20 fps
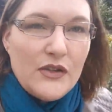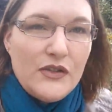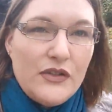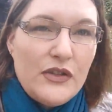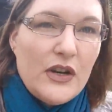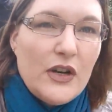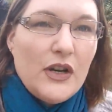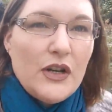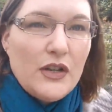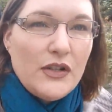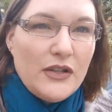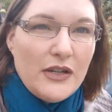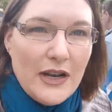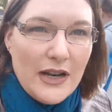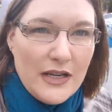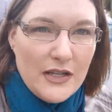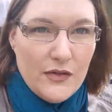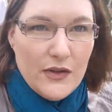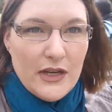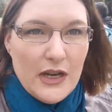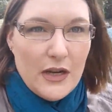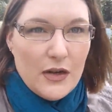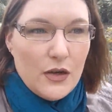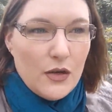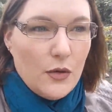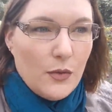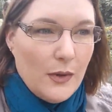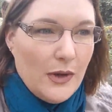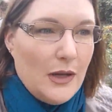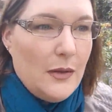So today's
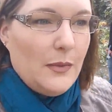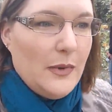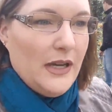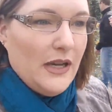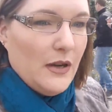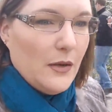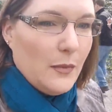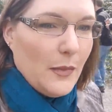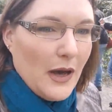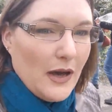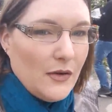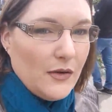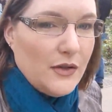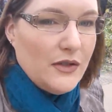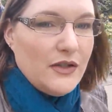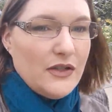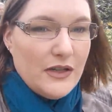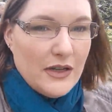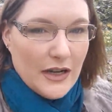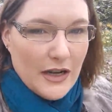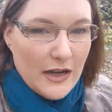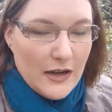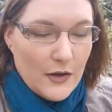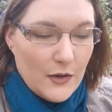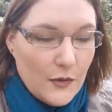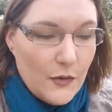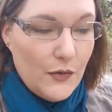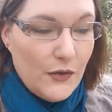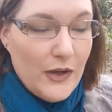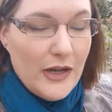video will be about
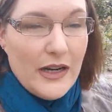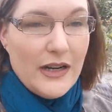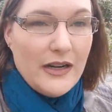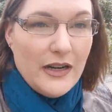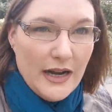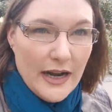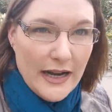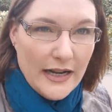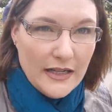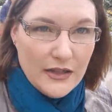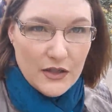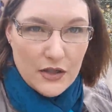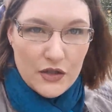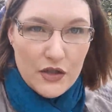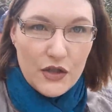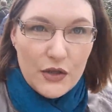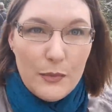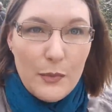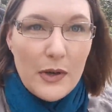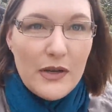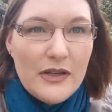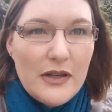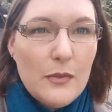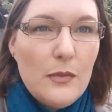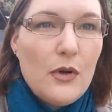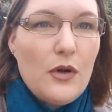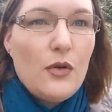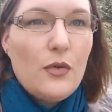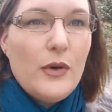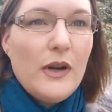fear and the two
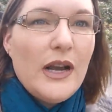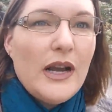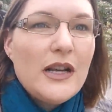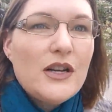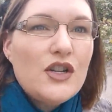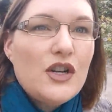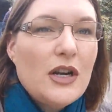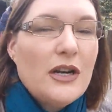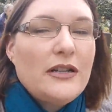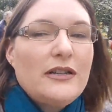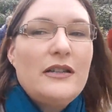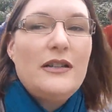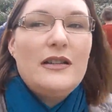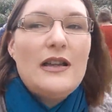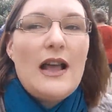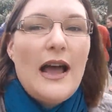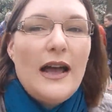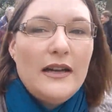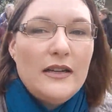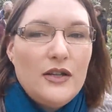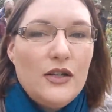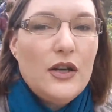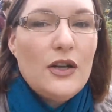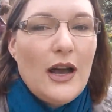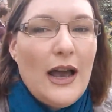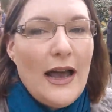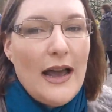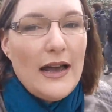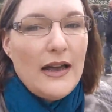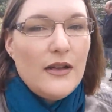possible reactions that
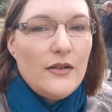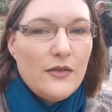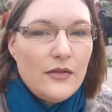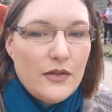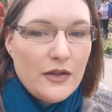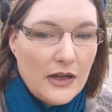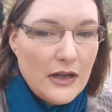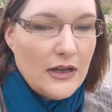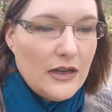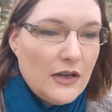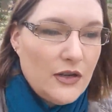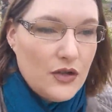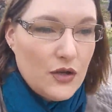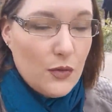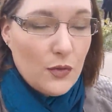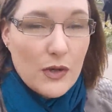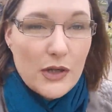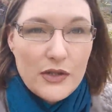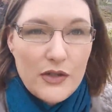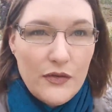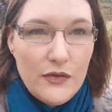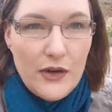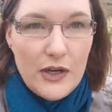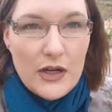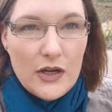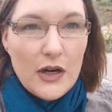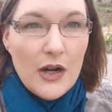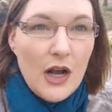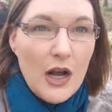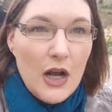you have towards
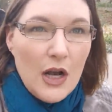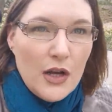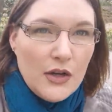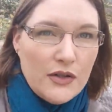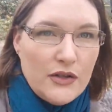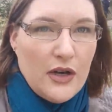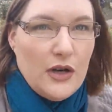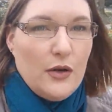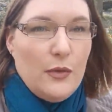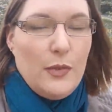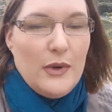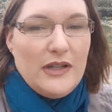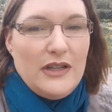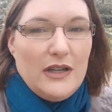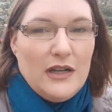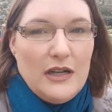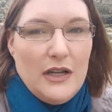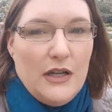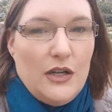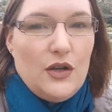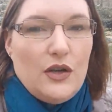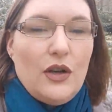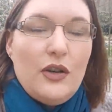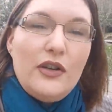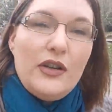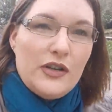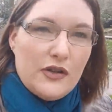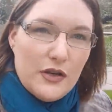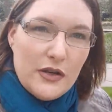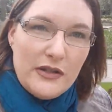fear. So basically, you
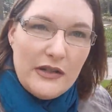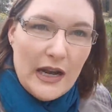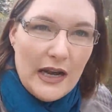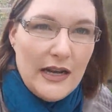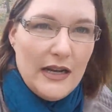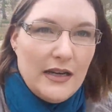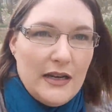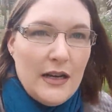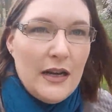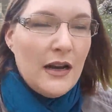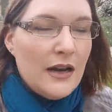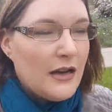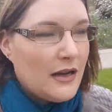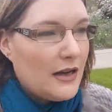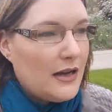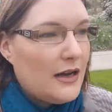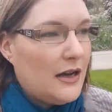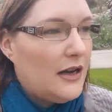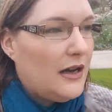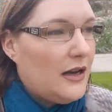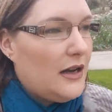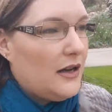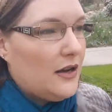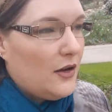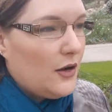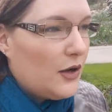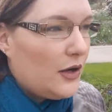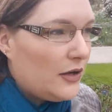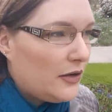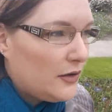know, there's a saying
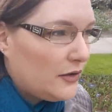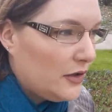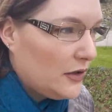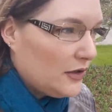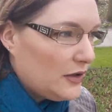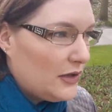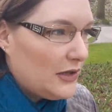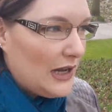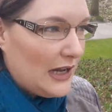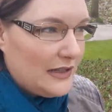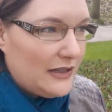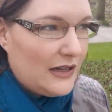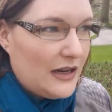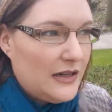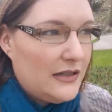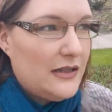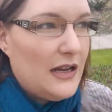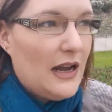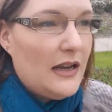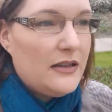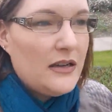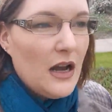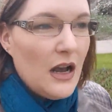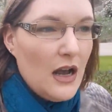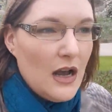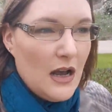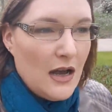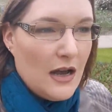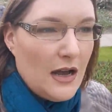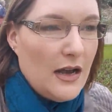that says that
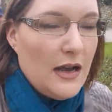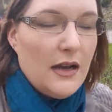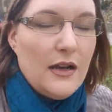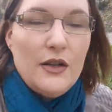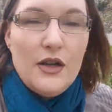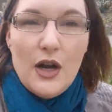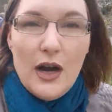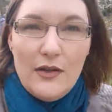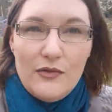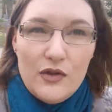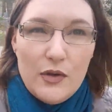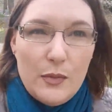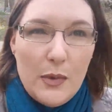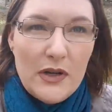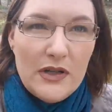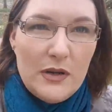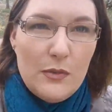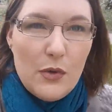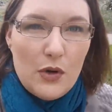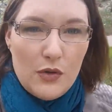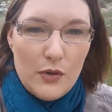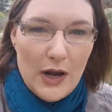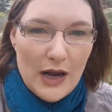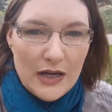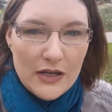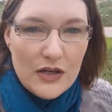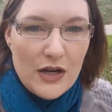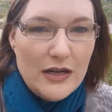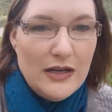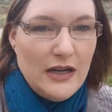you have two possible
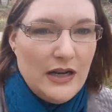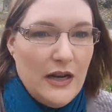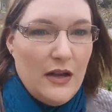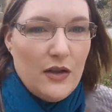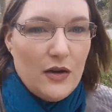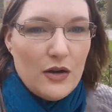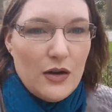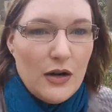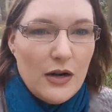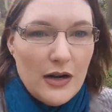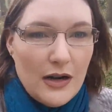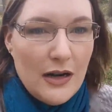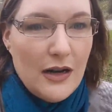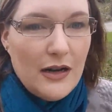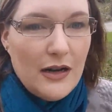reactions, either